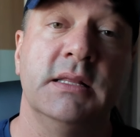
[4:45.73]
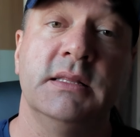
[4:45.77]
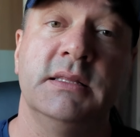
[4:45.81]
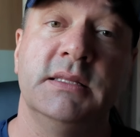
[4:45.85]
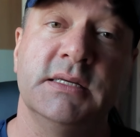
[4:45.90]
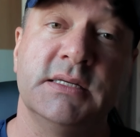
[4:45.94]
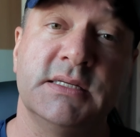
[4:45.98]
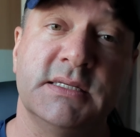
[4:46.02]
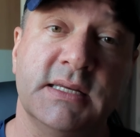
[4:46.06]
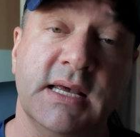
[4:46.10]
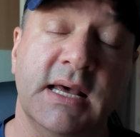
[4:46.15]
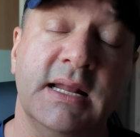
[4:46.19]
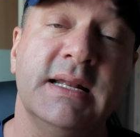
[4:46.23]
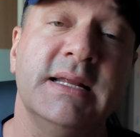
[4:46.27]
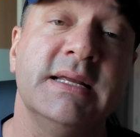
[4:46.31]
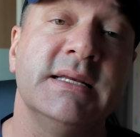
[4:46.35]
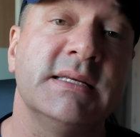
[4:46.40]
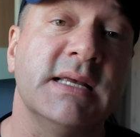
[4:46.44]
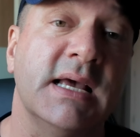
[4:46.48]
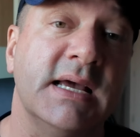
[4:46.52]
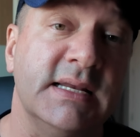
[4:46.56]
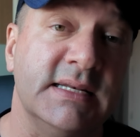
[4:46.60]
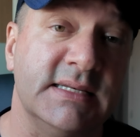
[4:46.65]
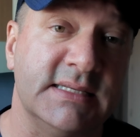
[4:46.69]
This set
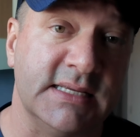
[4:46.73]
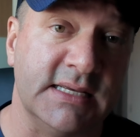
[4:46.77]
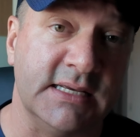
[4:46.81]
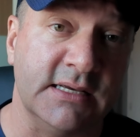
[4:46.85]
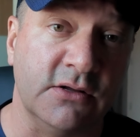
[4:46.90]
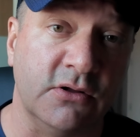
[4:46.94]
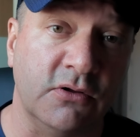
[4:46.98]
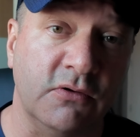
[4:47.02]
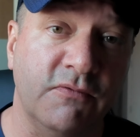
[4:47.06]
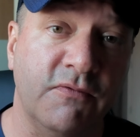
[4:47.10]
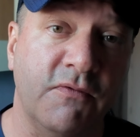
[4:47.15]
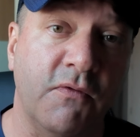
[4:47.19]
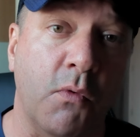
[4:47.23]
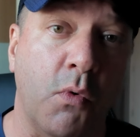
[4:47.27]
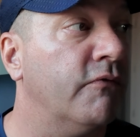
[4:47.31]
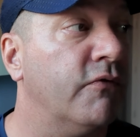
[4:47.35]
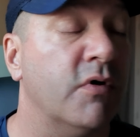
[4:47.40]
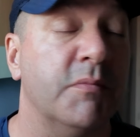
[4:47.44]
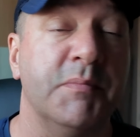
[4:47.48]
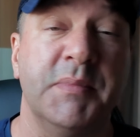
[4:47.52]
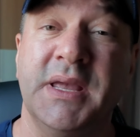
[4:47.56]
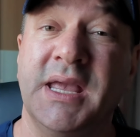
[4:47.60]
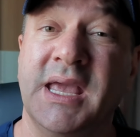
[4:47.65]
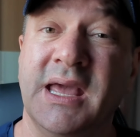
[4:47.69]
is ideal
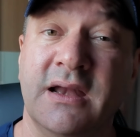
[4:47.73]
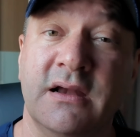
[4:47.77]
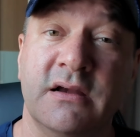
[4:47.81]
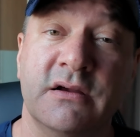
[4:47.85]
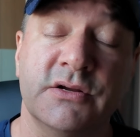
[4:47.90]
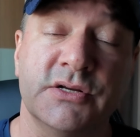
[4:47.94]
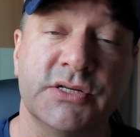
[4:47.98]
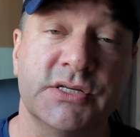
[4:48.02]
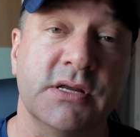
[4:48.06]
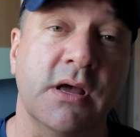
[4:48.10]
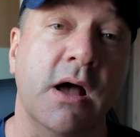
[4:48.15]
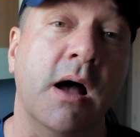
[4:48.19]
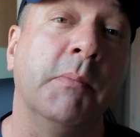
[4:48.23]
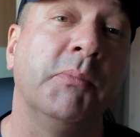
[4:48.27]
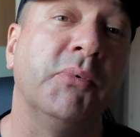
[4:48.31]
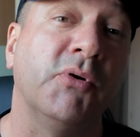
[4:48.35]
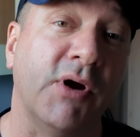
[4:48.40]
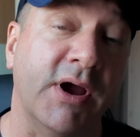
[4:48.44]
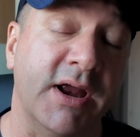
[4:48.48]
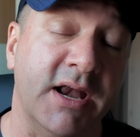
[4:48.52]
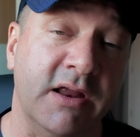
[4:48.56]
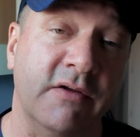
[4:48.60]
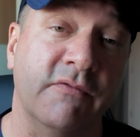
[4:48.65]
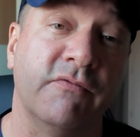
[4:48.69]
for beginners
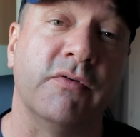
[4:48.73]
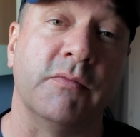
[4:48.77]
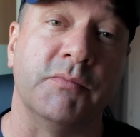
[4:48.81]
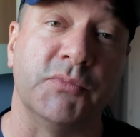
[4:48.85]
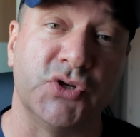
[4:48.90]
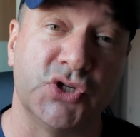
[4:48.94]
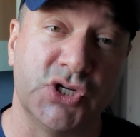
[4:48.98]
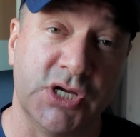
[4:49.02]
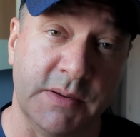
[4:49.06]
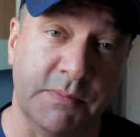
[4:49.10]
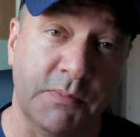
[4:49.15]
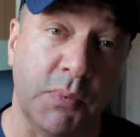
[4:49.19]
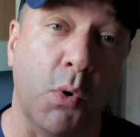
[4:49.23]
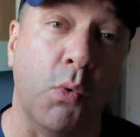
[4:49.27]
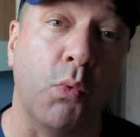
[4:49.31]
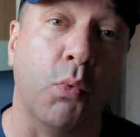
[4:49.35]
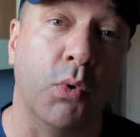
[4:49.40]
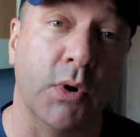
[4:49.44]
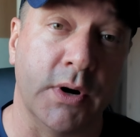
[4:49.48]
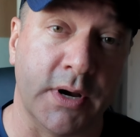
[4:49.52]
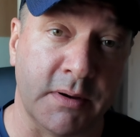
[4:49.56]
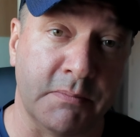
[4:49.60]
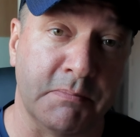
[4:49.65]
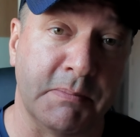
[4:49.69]
upgrading from cheap
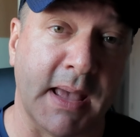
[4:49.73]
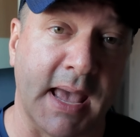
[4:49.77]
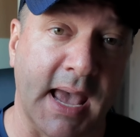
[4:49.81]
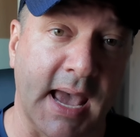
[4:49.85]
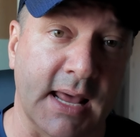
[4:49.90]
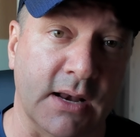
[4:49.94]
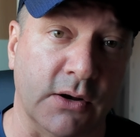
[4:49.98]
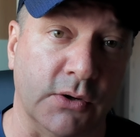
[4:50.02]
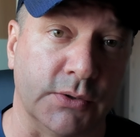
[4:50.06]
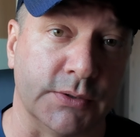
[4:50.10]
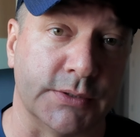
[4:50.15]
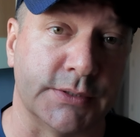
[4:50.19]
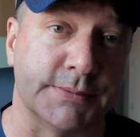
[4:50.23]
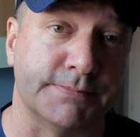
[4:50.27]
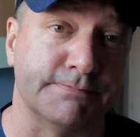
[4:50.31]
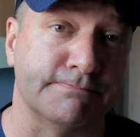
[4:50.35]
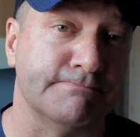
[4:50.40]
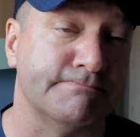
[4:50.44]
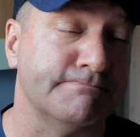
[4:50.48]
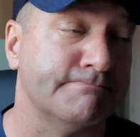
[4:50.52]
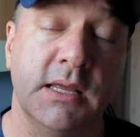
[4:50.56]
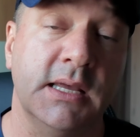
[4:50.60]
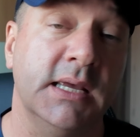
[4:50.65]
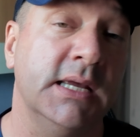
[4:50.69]
wooden paddles.
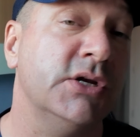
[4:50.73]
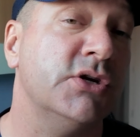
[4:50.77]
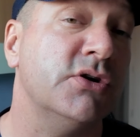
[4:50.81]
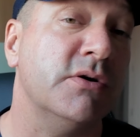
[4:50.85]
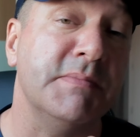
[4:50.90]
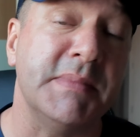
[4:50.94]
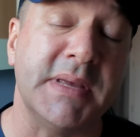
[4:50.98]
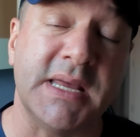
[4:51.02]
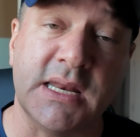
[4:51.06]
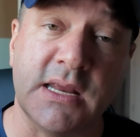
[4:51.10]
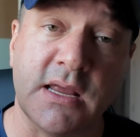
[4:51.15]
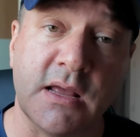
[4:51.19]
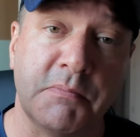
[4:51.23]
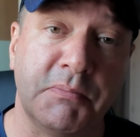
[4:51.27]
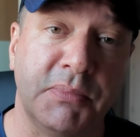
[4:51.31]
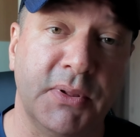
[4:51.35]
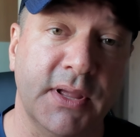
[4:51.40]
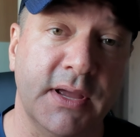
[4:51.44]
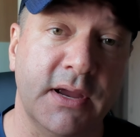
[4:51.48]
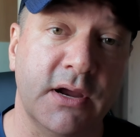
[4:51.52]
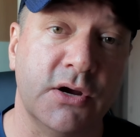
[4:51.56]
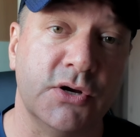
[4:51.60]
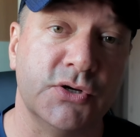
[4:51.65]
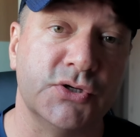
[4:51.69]
Intermediate
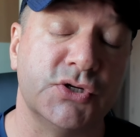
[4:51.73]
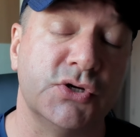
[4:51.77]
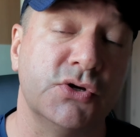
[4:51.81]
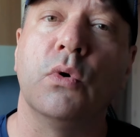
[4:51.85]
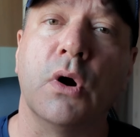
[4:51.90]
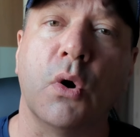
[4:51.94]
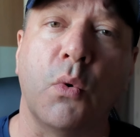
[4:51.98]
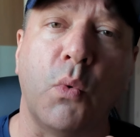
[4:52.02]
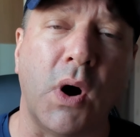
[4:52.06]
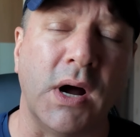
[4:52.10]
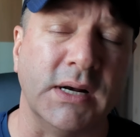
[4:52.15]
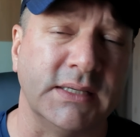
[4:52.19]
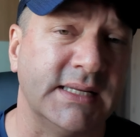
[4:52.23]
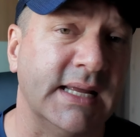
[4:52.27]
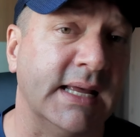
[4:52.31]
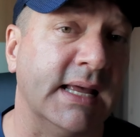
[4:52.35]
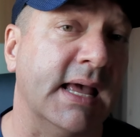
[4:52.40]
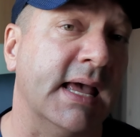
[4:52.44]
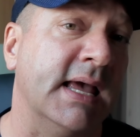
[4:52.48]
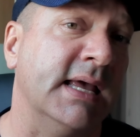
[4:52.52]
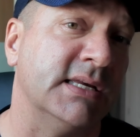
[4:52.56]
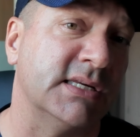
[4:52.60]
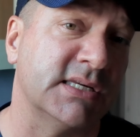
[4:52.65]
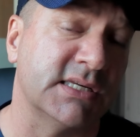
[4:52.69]
players who are
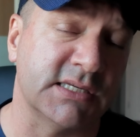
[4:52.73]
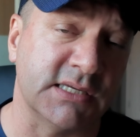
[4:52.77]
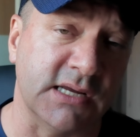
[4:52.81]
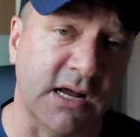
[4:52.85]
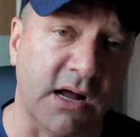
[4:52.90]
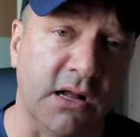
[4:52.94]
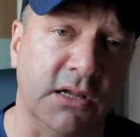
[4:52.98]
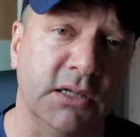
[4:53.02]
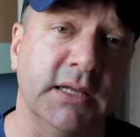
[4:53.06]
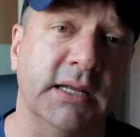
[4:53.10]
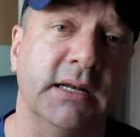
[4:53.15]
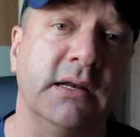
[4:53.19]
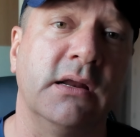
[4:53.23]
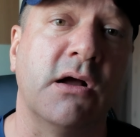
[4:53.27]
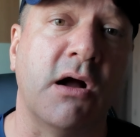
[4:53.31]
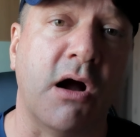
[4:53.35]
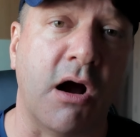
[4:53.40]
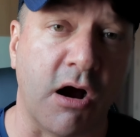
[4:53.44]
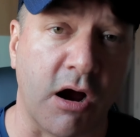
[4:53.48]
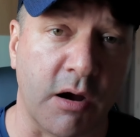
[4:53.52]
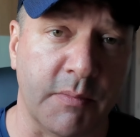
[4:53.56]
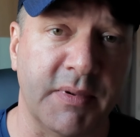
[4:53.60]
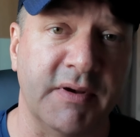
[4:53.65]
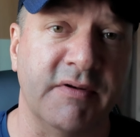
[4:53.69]
wanting a solid
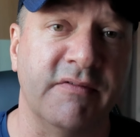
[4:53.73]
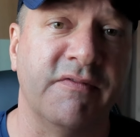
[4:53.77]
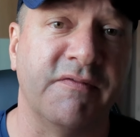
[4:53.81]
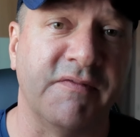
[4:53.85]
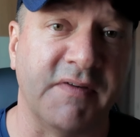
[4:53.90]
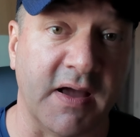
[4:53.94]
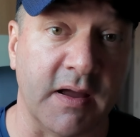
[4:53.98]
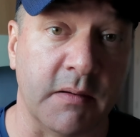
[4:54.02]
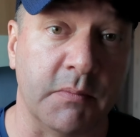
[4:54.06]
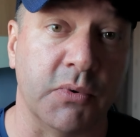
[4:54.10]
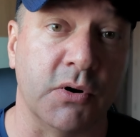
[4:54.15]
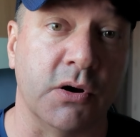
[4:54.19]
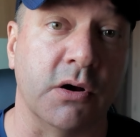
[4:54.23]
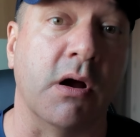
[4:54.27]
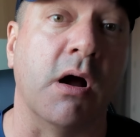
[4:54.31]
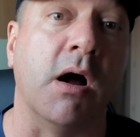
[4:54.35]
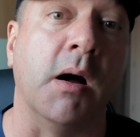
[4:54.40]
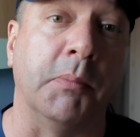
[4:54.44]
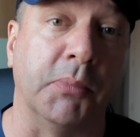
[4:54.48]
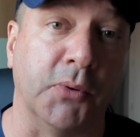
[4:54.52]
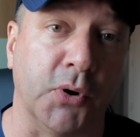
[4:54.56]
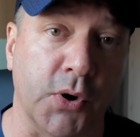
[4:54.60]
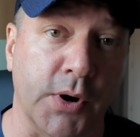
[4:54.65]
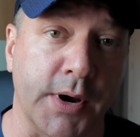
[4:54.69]
carbon fiber
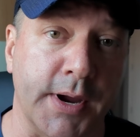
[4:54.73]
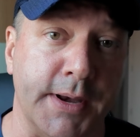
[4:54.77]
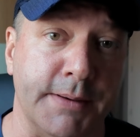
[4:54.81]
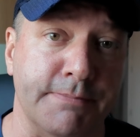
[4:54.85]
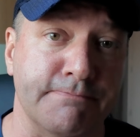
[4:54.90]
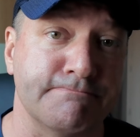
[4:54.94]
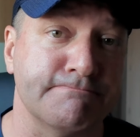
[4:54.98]
upgrade.